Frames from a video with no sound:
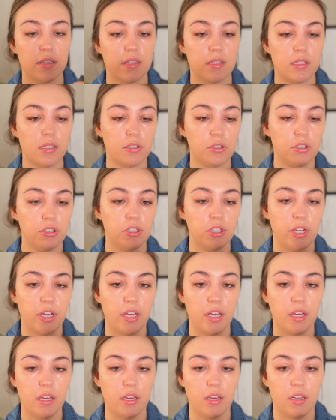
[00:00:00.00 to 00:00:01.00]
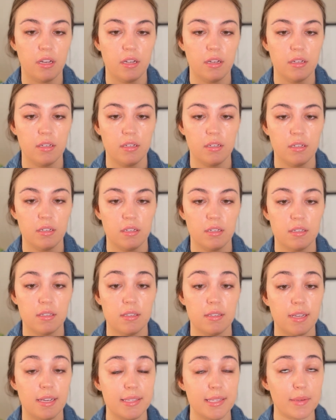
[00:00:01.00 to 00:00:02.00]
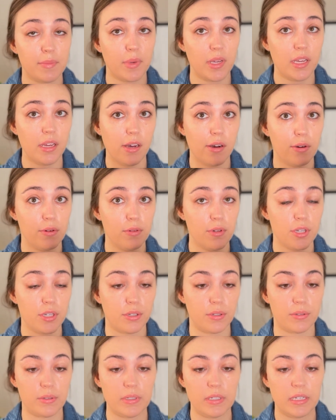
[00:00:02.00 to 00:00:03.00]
the shade Sesame 02.